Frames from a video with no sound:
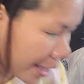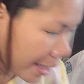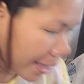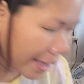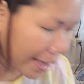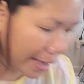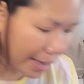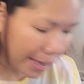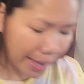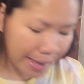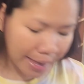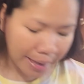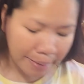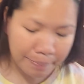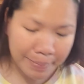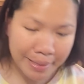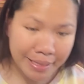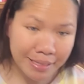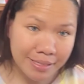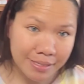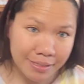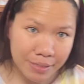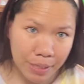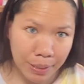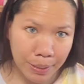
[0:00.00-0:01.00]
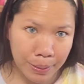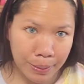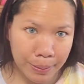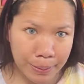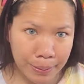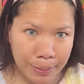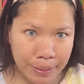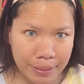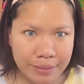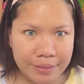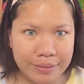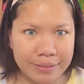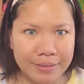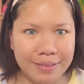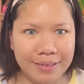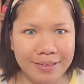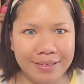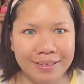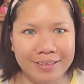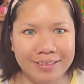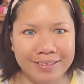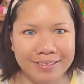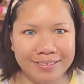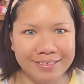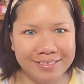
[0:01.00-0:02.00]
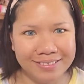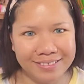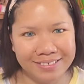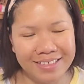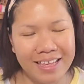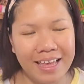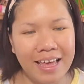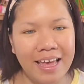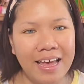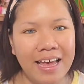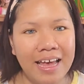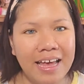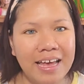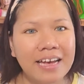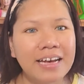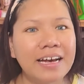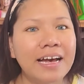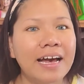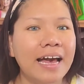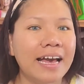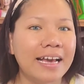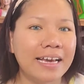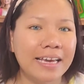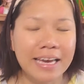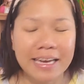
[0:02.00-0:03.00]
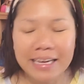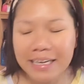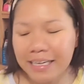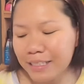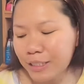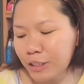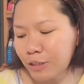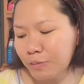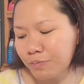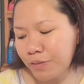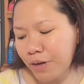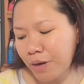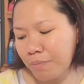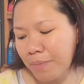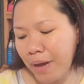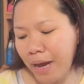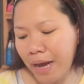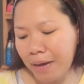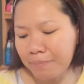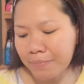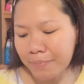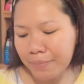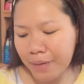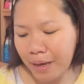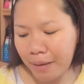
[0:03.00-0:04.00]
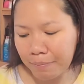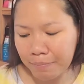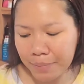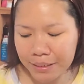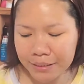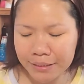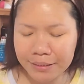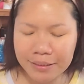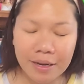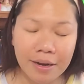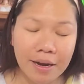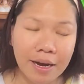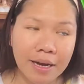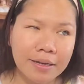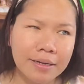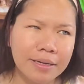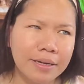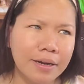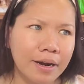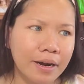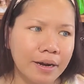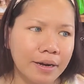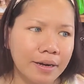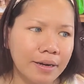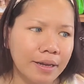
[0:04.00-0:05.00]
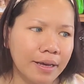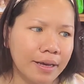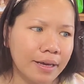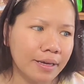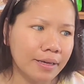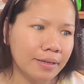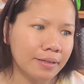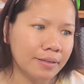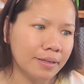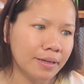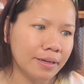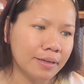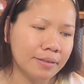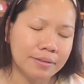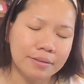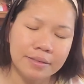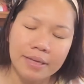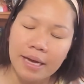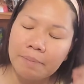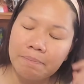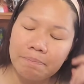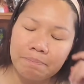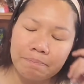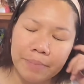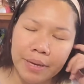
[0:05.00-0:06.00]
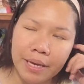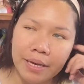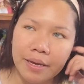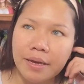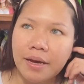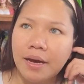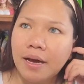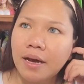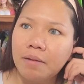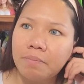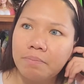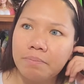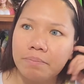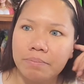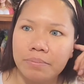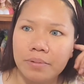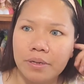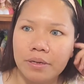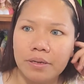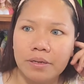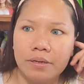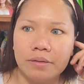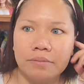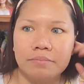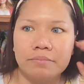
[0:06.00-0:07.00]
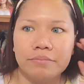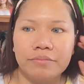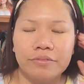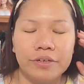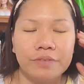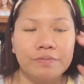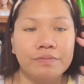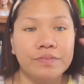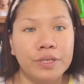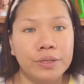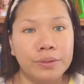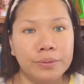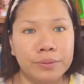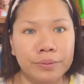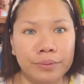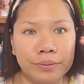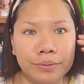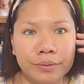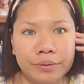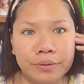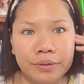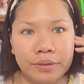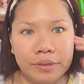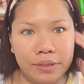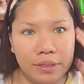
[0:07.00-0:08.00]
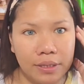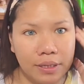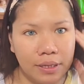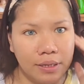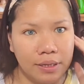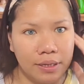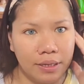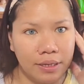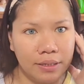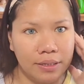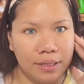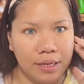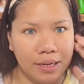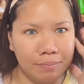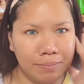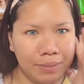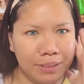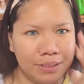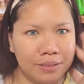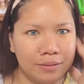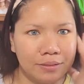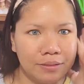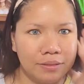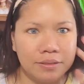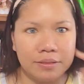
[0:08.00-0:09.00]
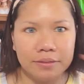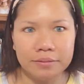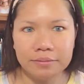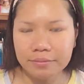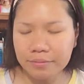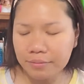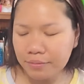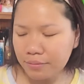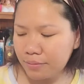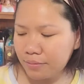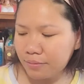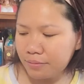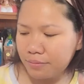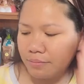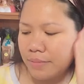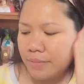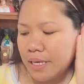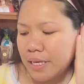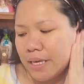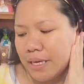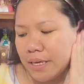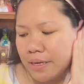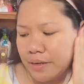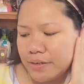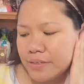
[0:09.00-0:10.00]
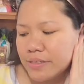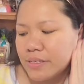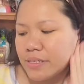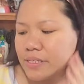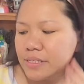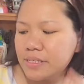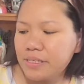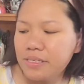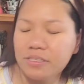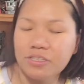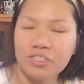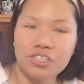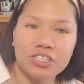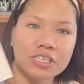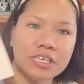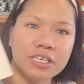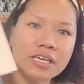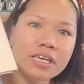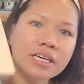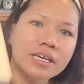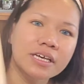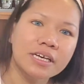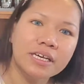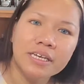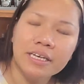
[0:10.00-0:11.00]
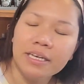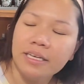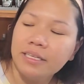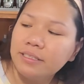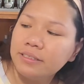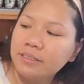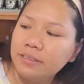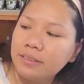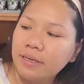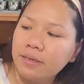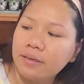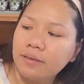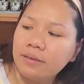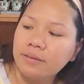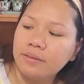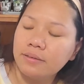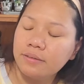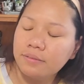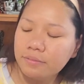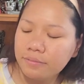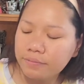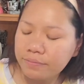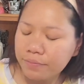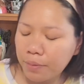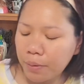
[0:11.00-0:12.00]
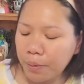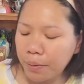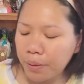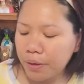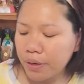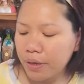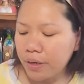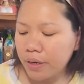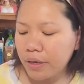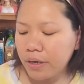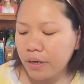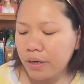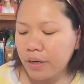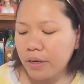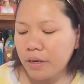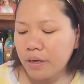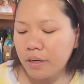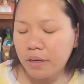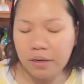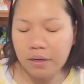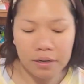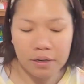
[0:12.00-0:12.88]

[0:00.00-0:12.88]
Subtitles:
Amazon. Again, it's from Amazon. They are like the top makeup reviewed in Amazon. My ears is itchy. So for